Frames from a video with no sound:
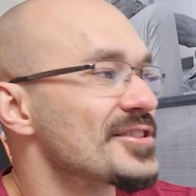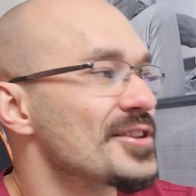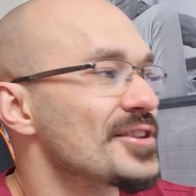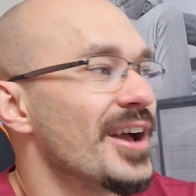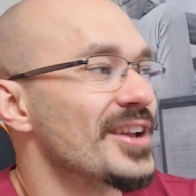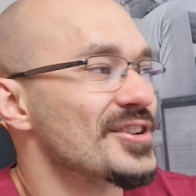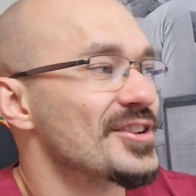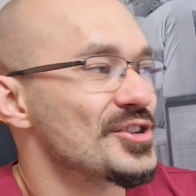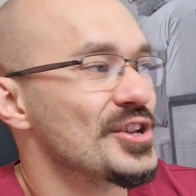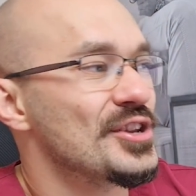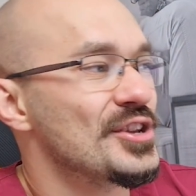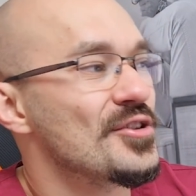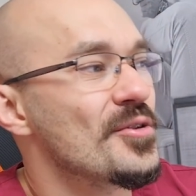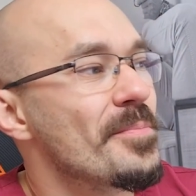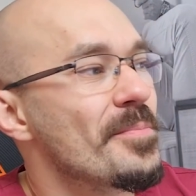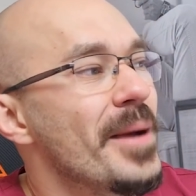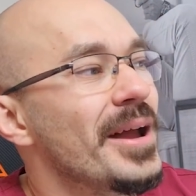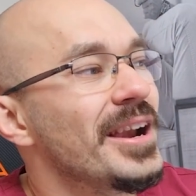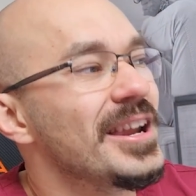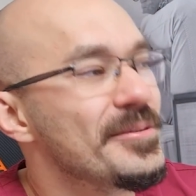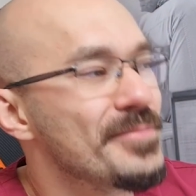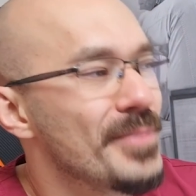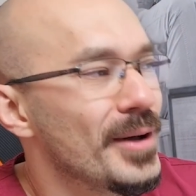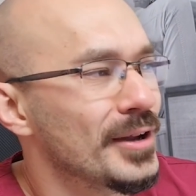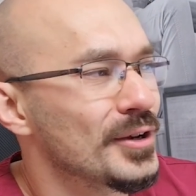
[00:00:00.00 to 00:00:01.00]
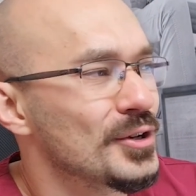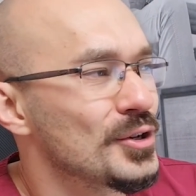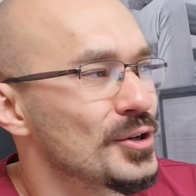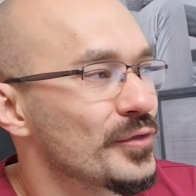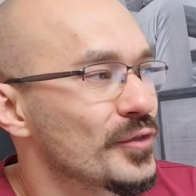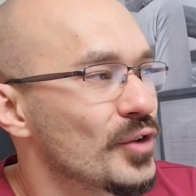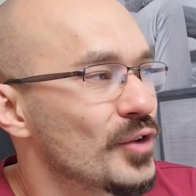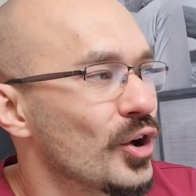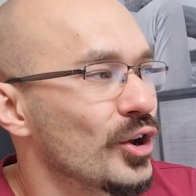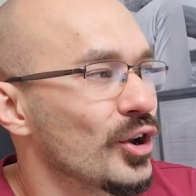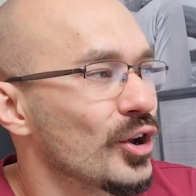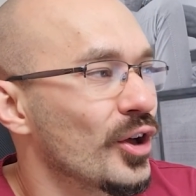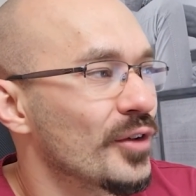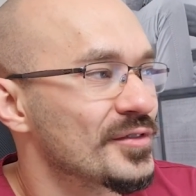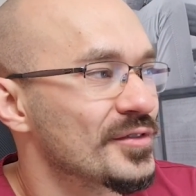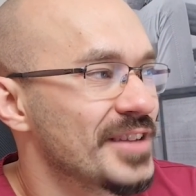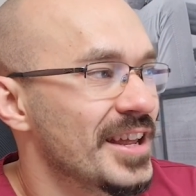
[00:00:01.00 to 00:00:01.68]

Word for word: so actually in your belly button you've got a lot